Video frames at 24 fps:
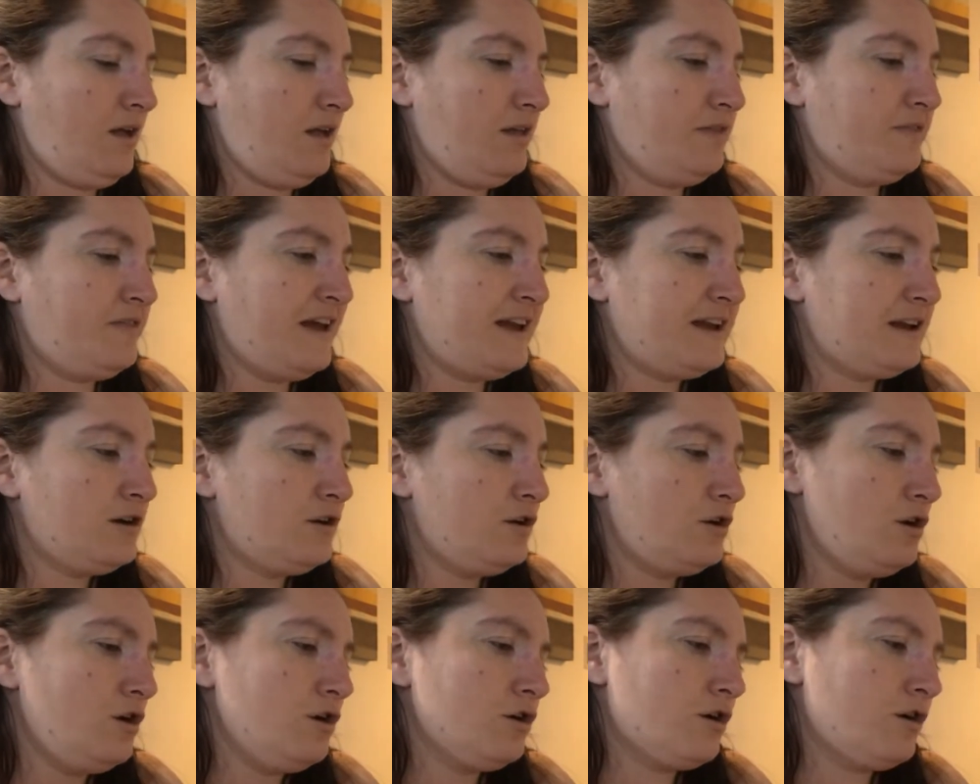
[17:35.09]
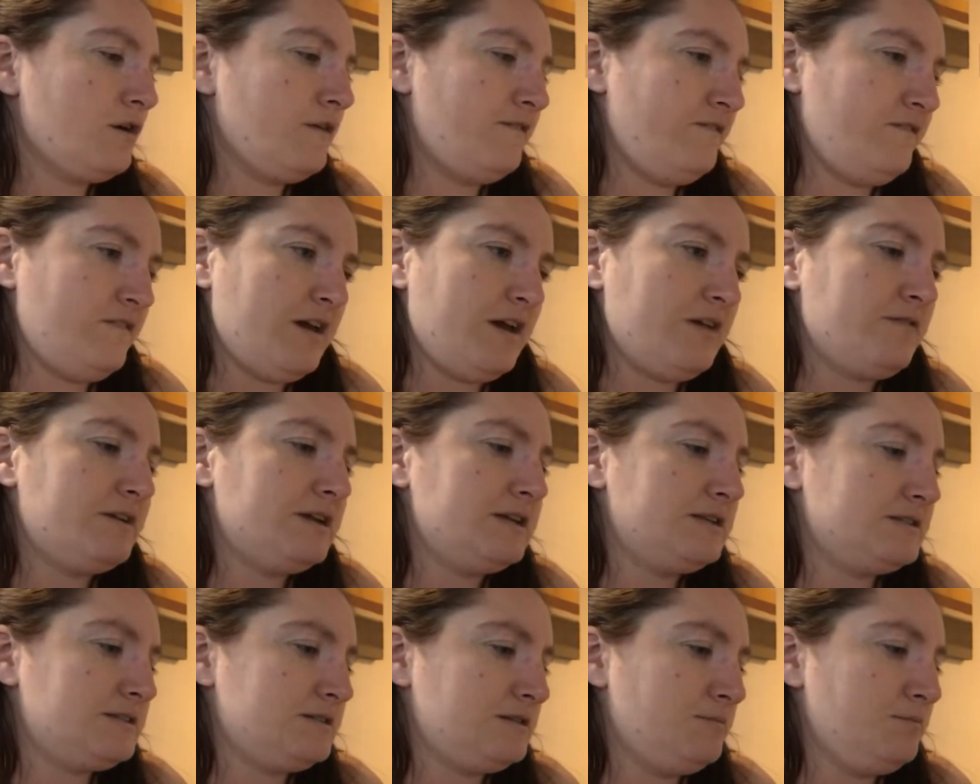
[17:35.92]
they look very
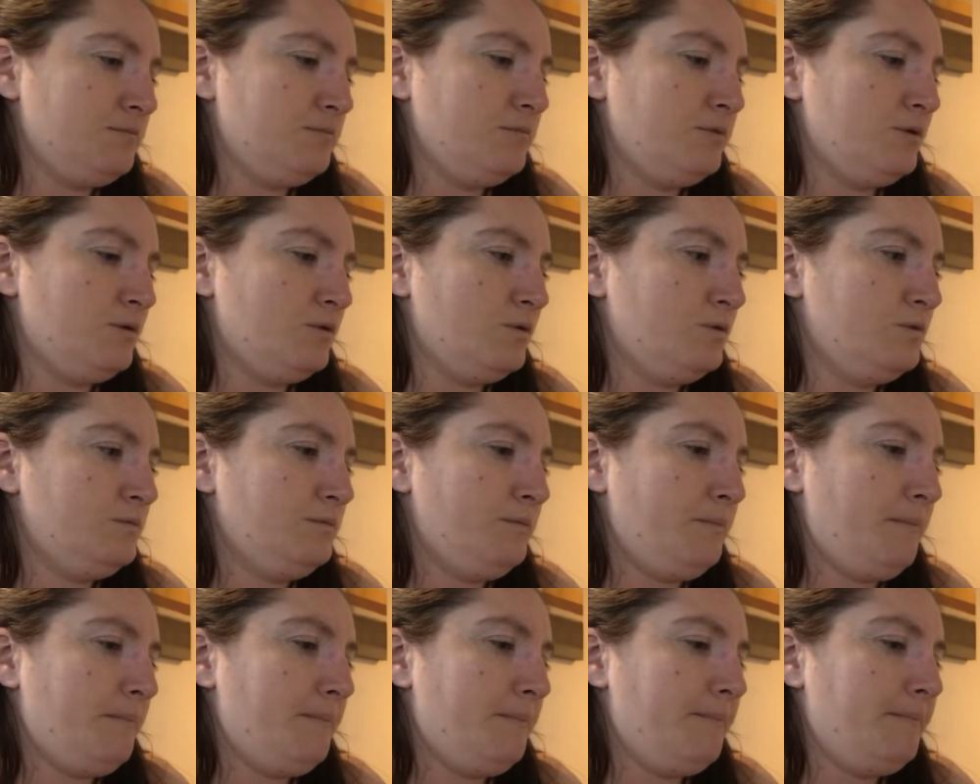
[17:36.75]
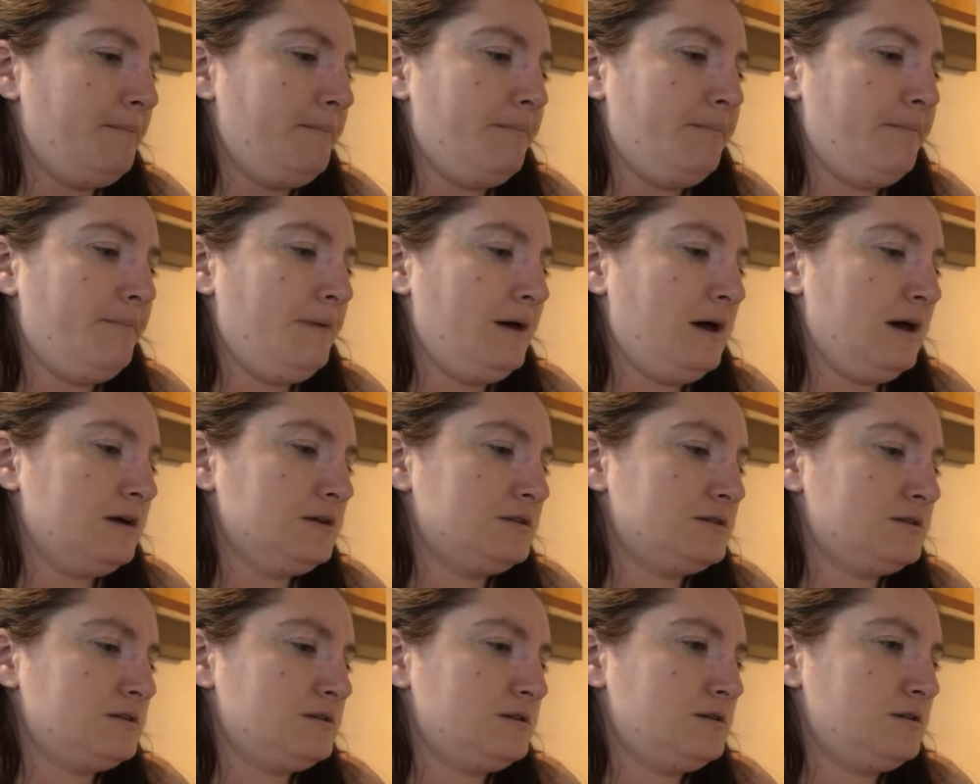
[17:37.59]
simple,
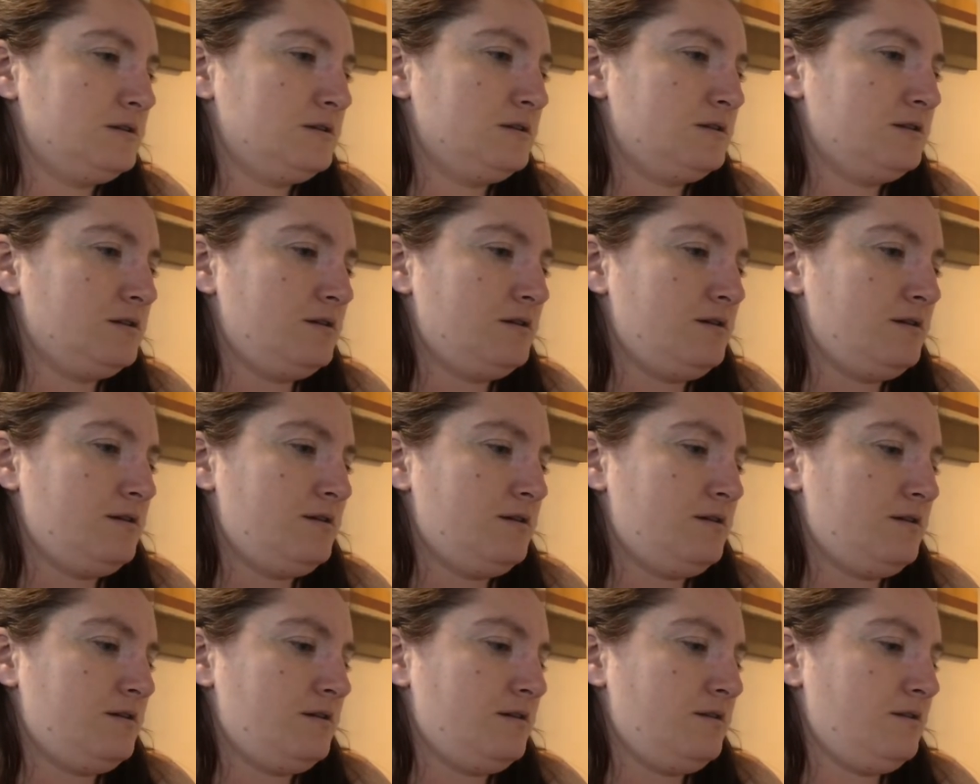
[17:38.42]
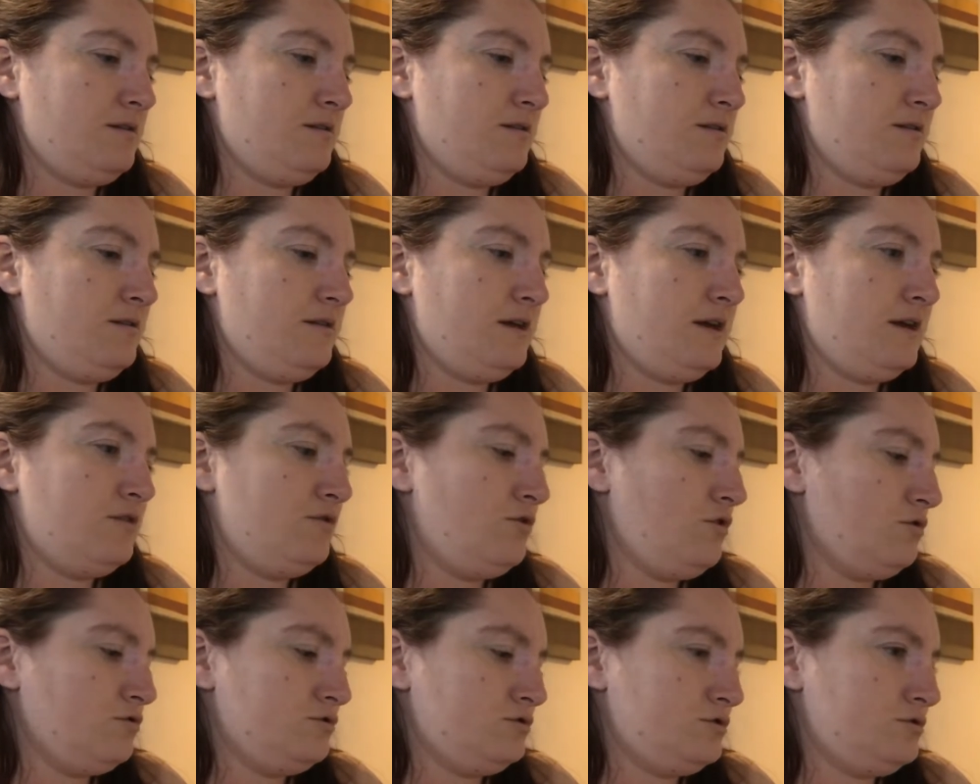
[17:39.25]
but they're
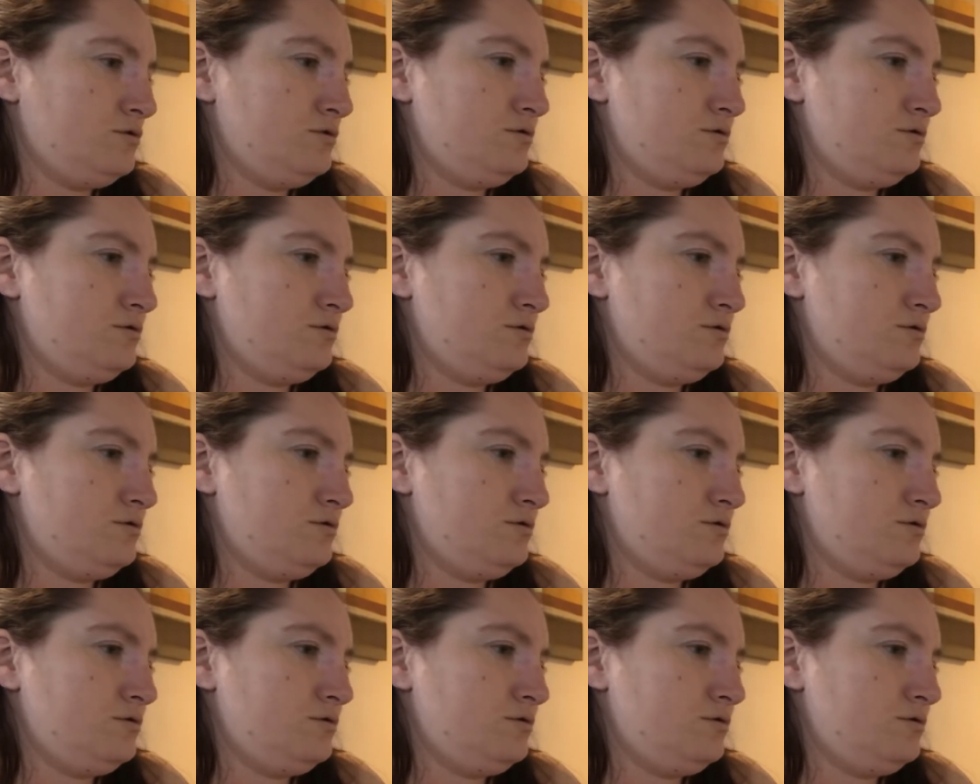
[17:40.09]
not.